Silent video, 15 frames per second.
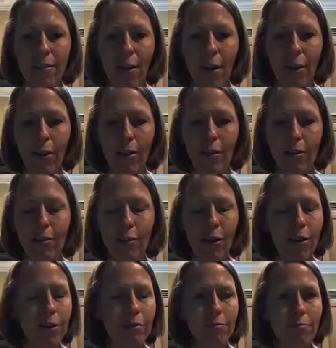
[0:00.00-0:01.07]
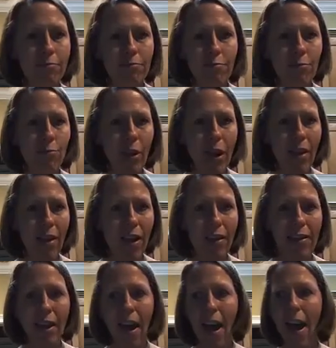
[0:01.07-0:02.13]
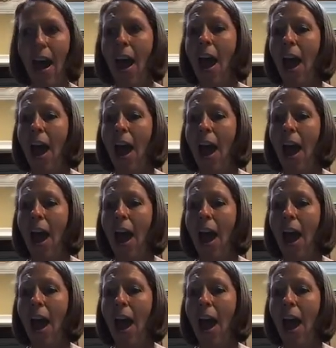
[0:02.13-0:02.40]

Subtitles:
not wet like that.